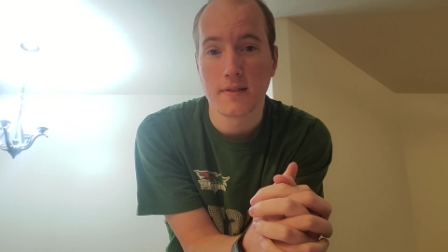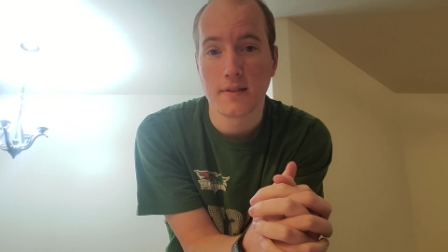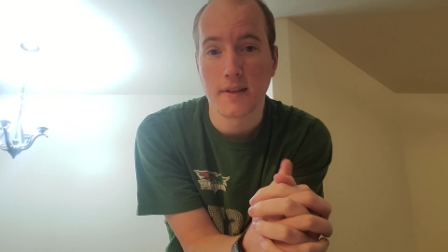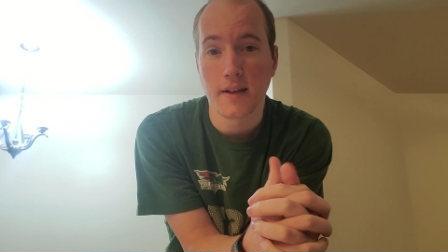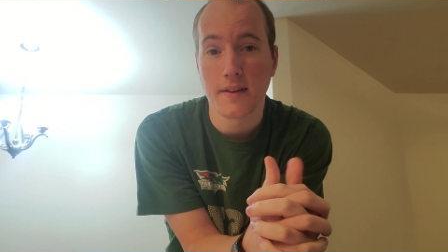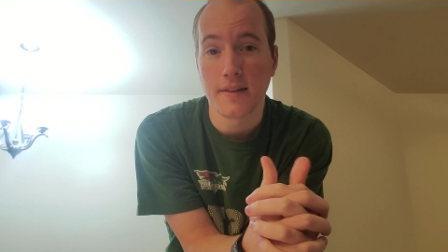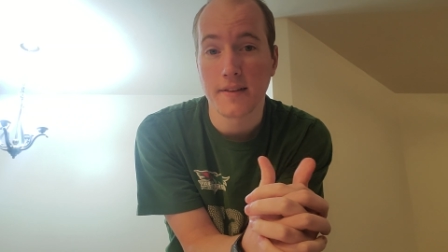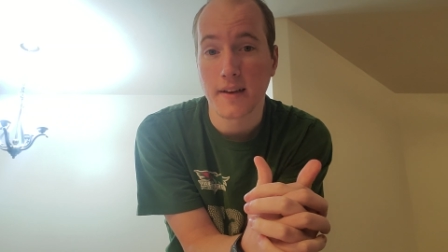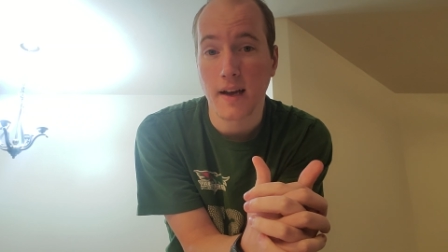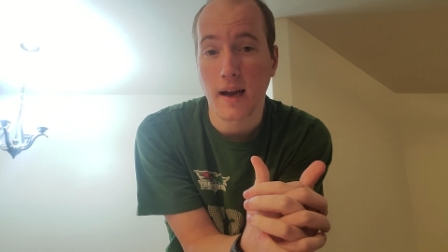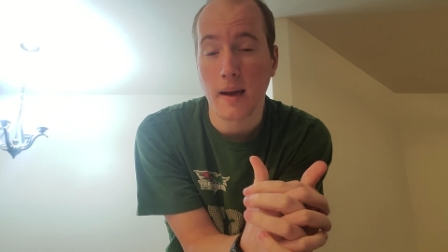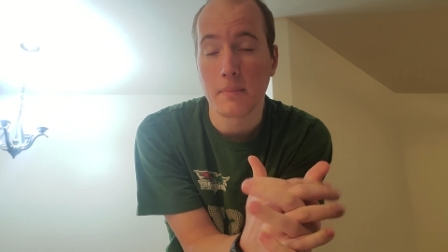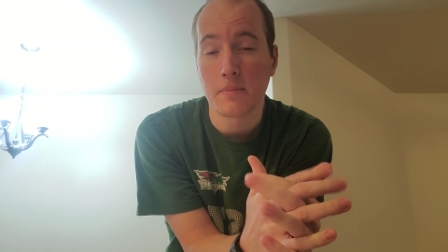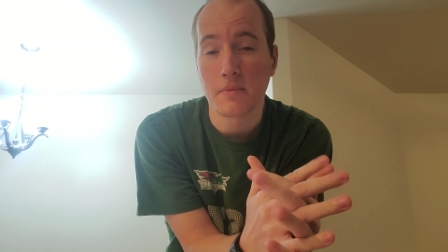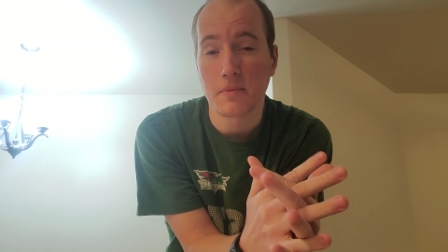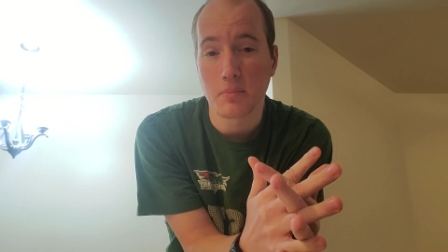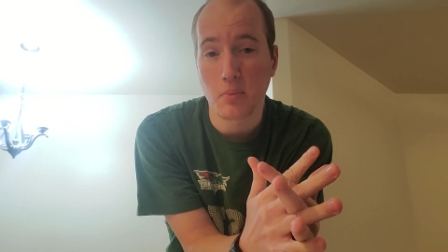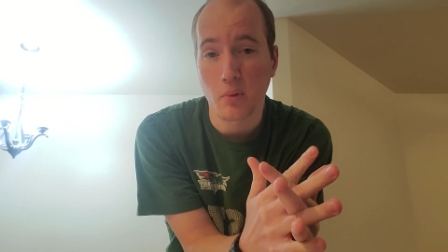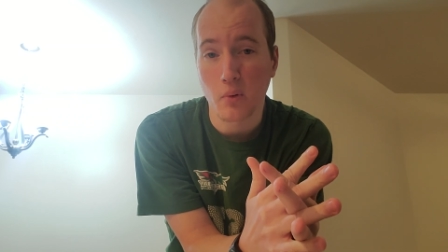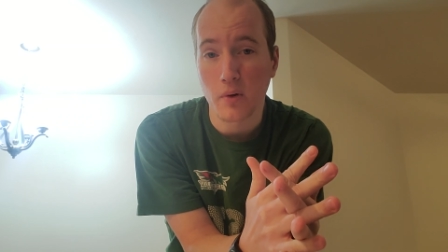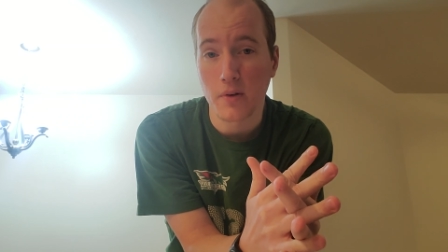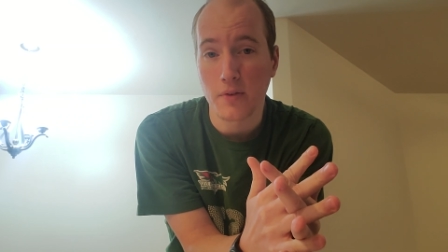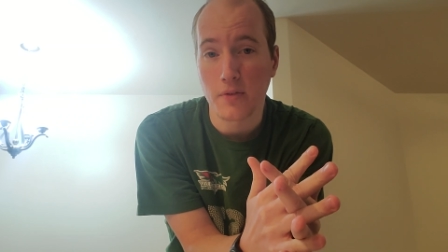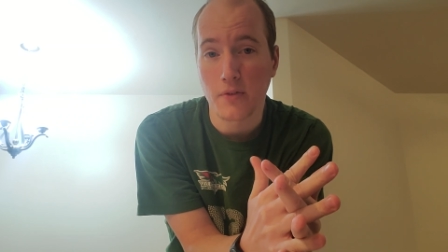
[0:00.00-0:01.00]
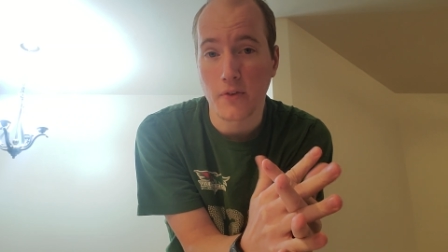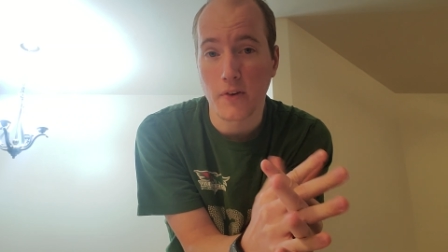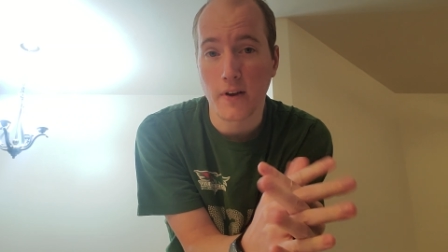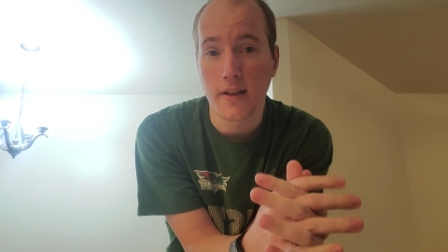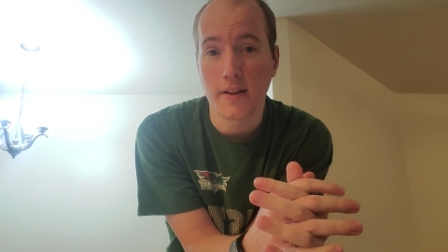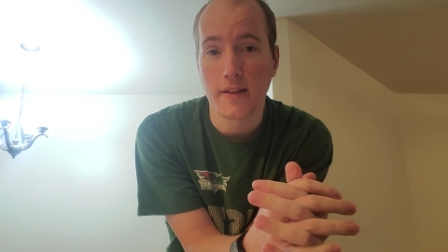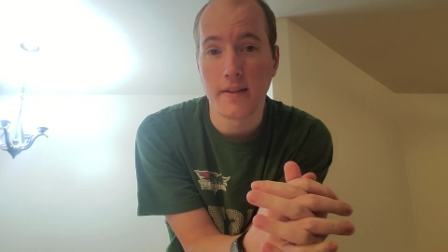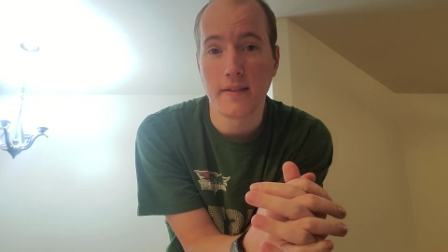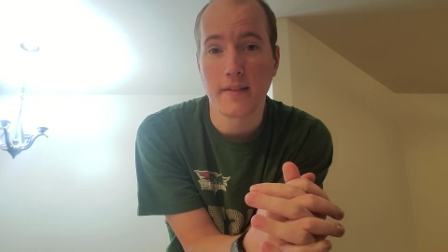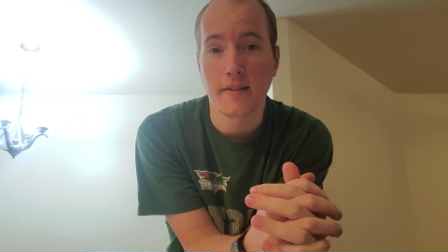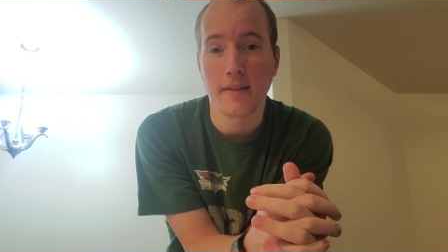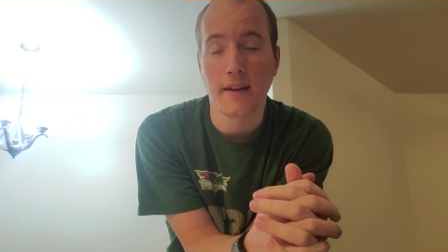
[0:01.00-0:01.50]
at times
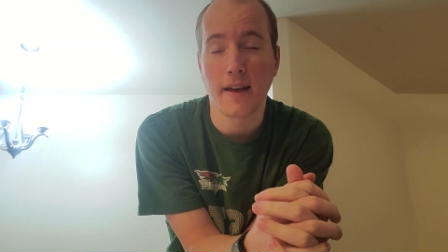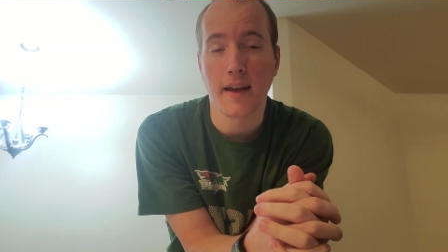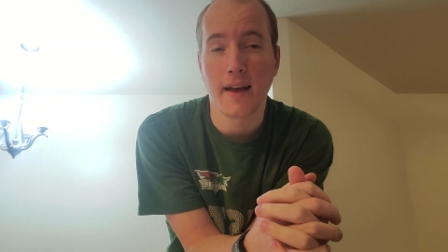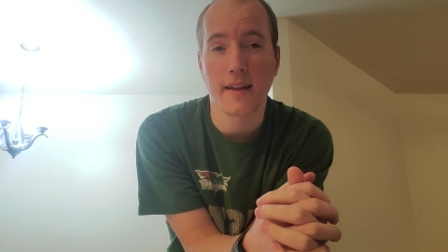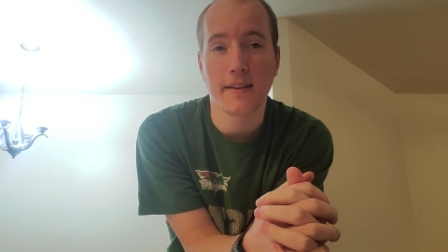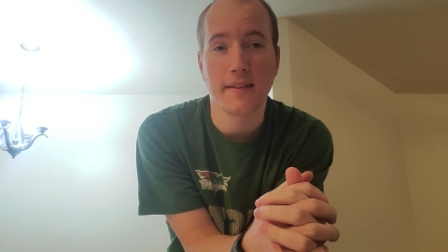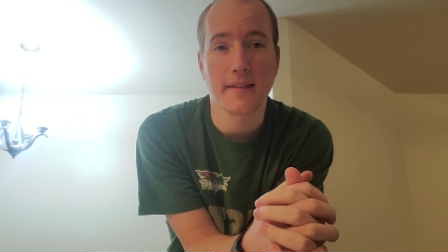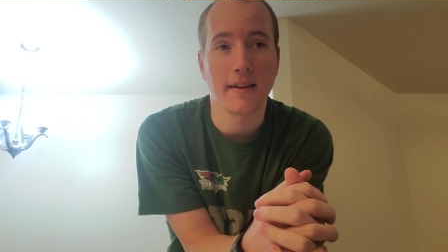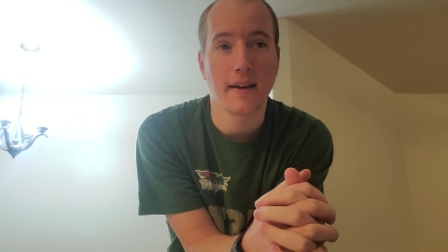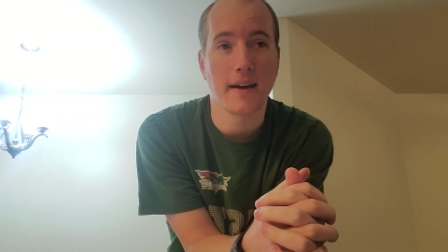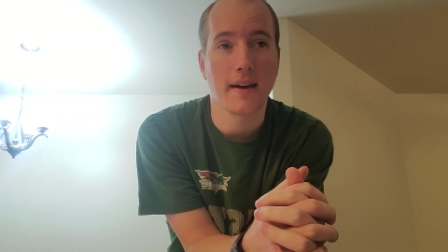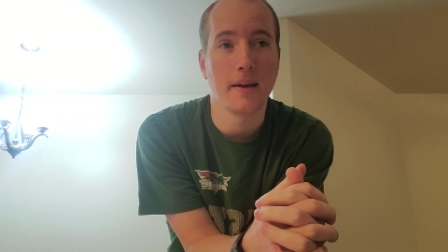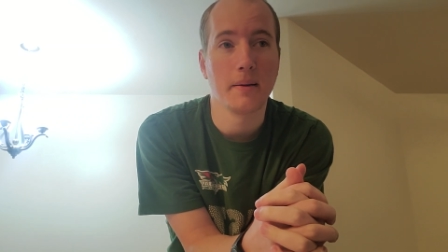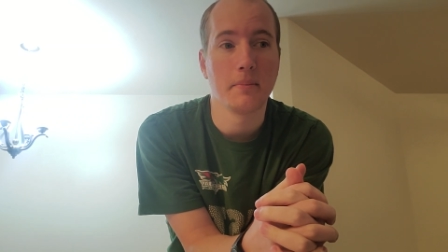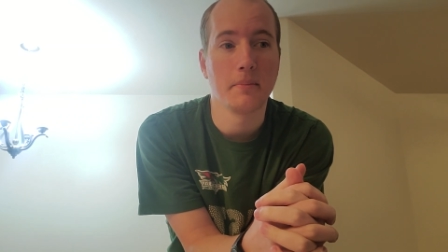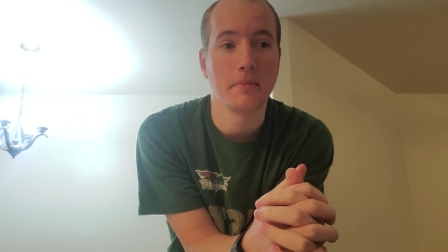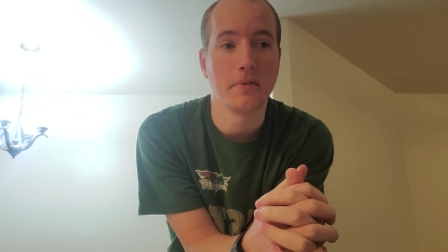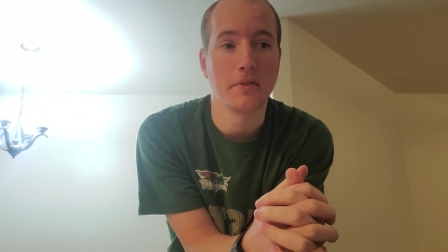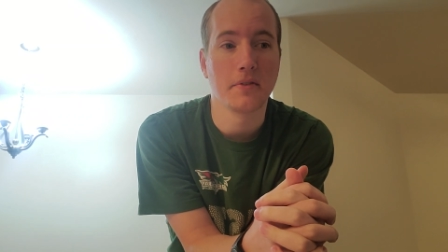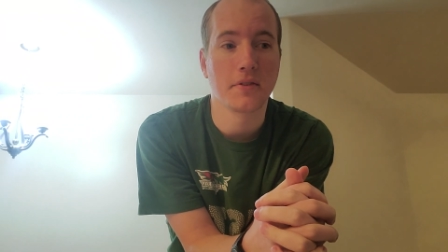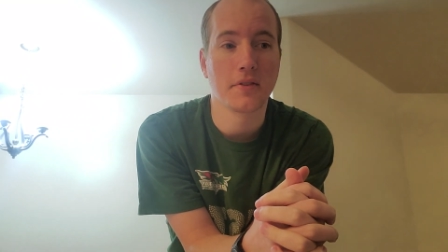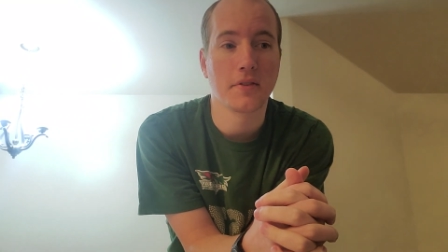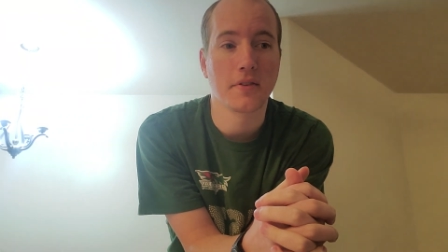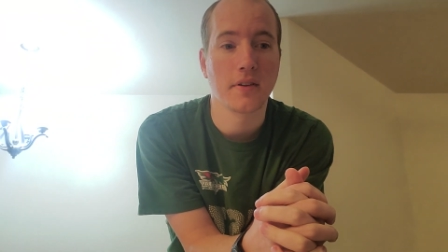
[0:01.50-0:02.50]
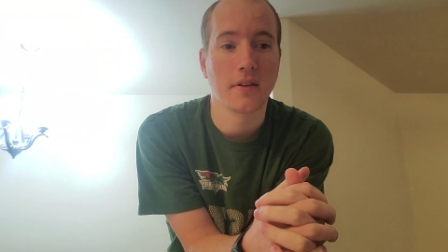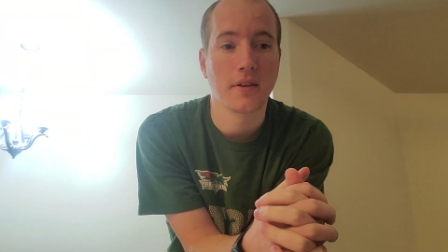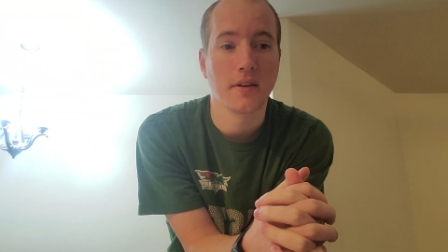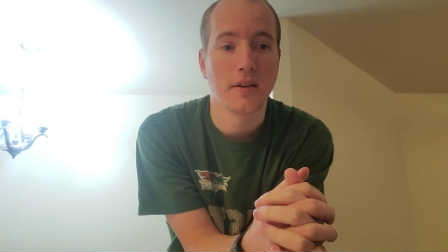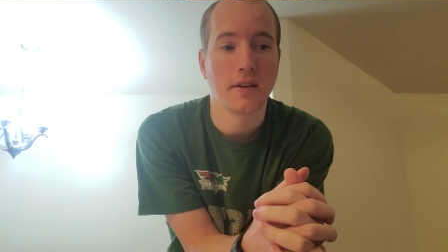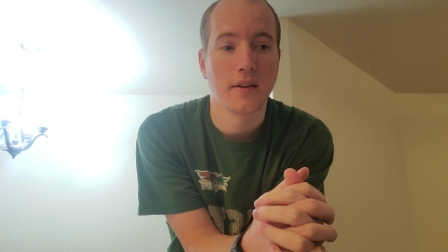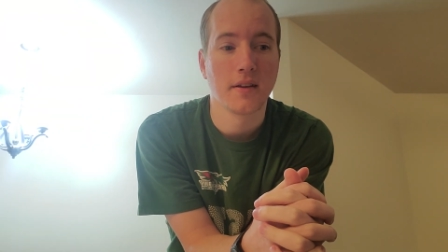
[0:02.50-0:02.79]
boyfriend, at times